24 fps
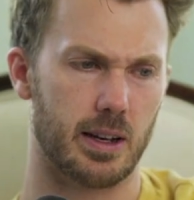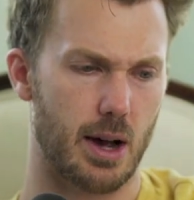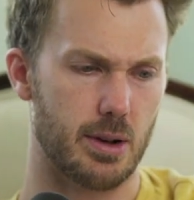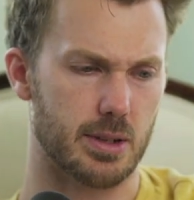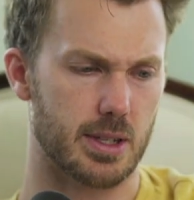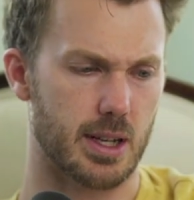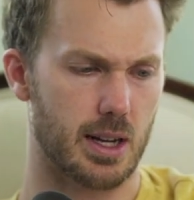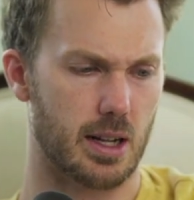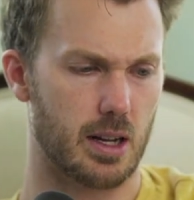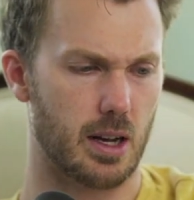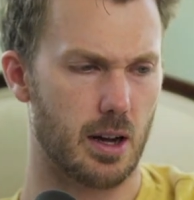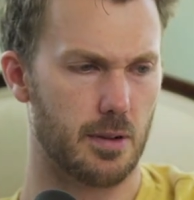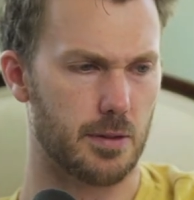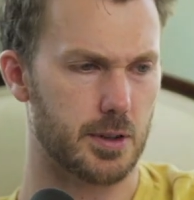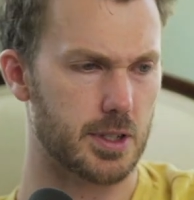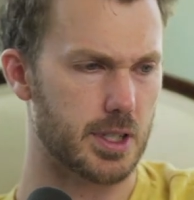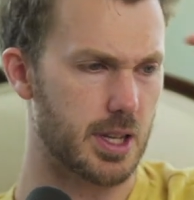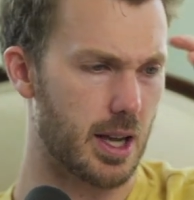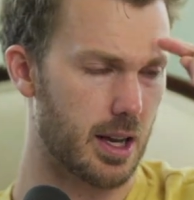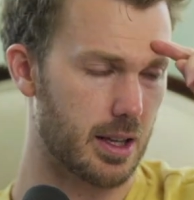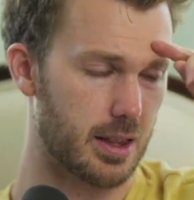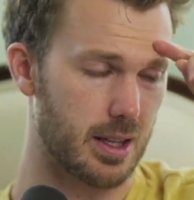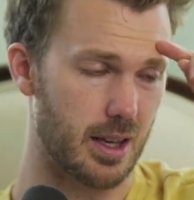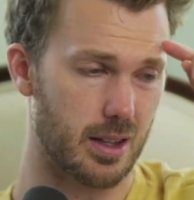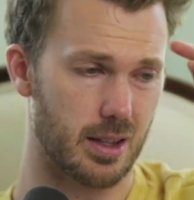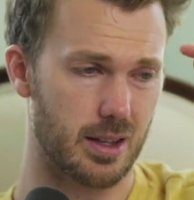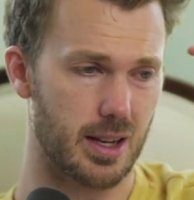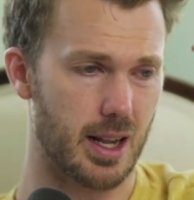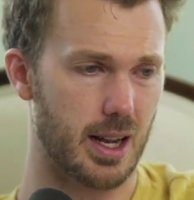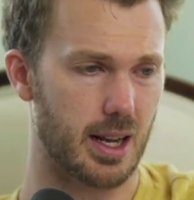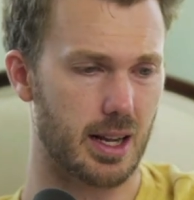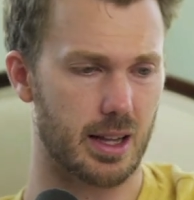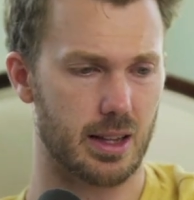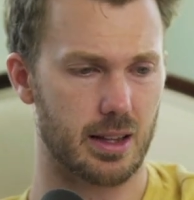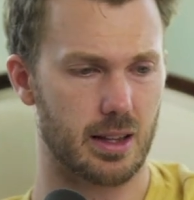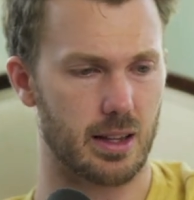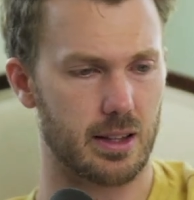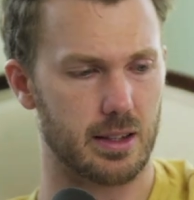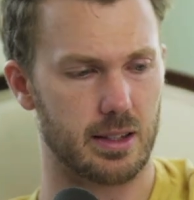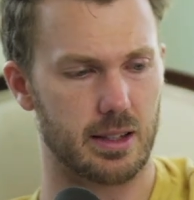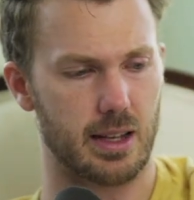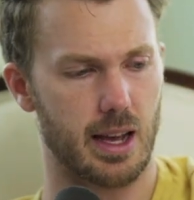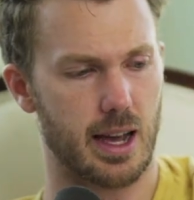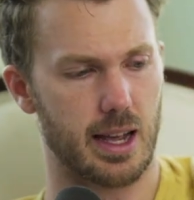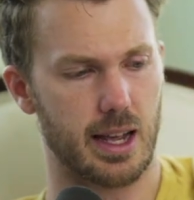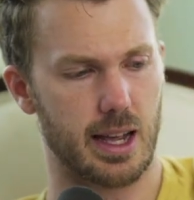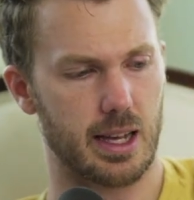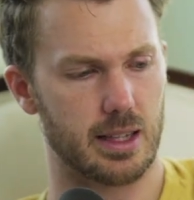I was at a conference talk the other day and a
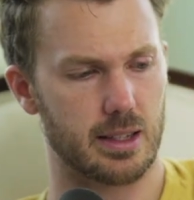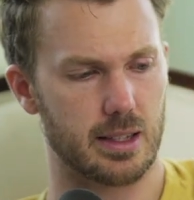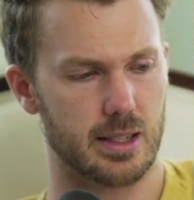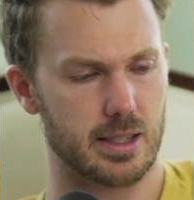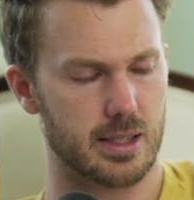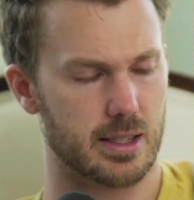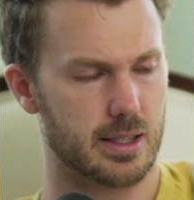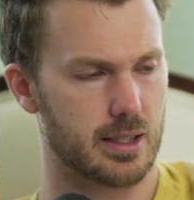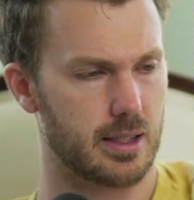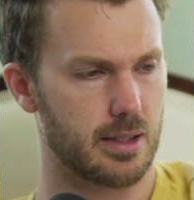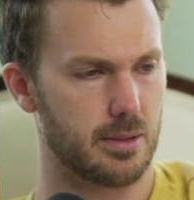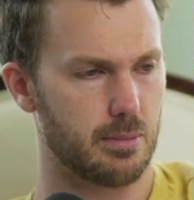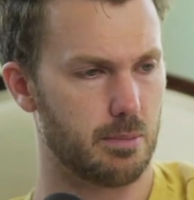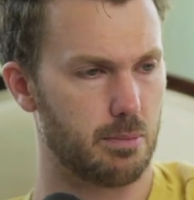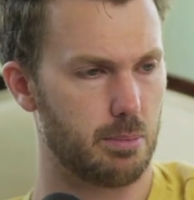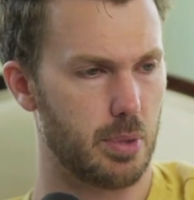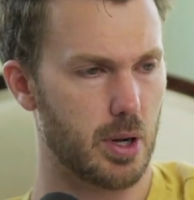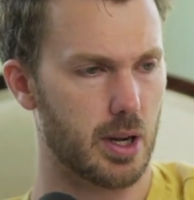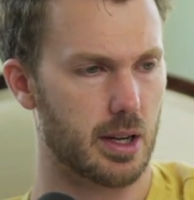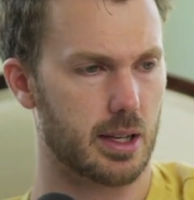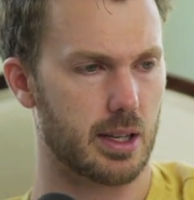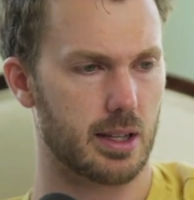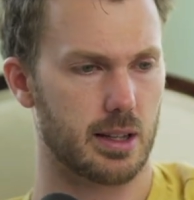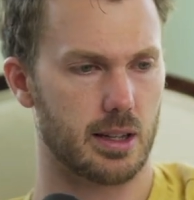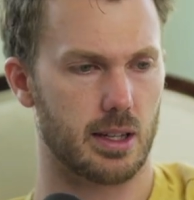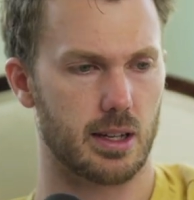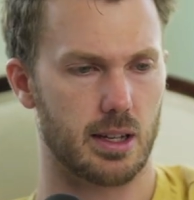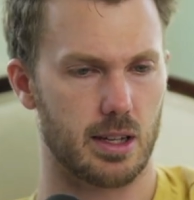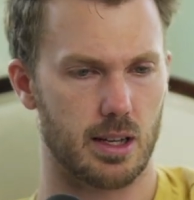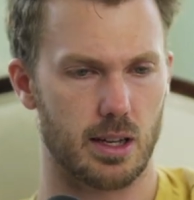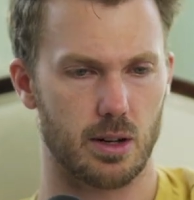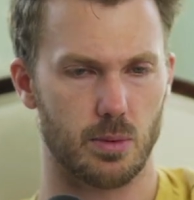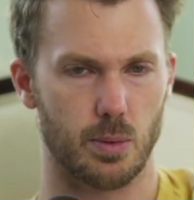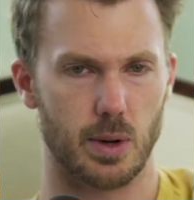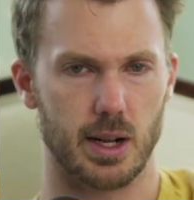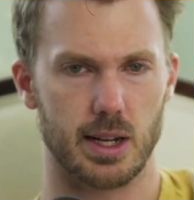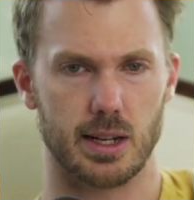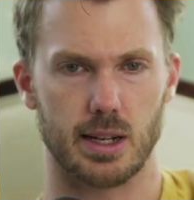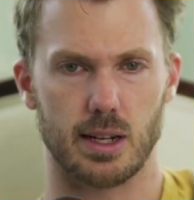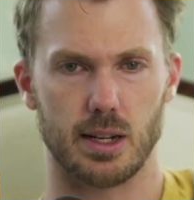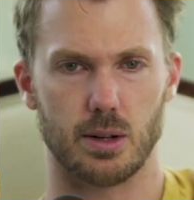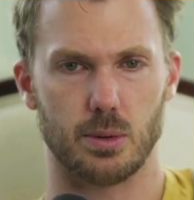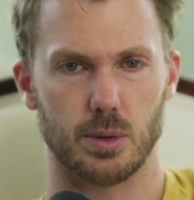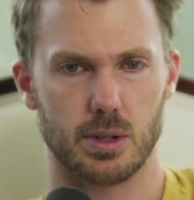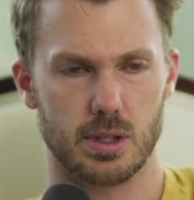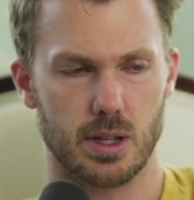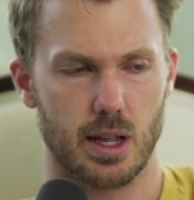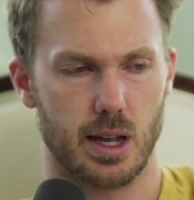guy had this book that he had written and it was